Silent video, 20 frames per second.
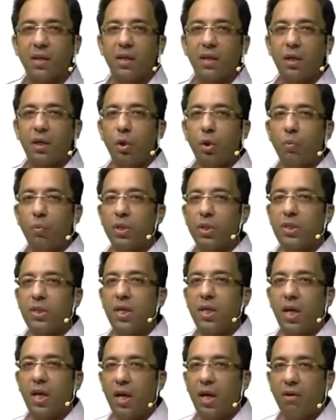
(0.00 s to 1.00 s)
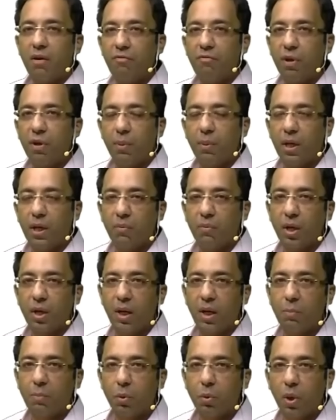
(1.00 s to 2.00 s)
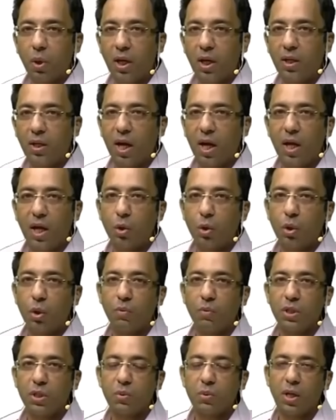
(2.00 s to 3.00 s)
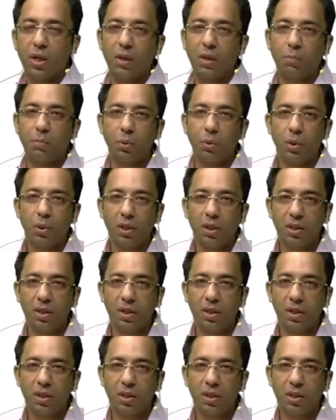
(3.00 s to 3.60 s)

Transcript: You will see everybody will help you. Entire universe will help you.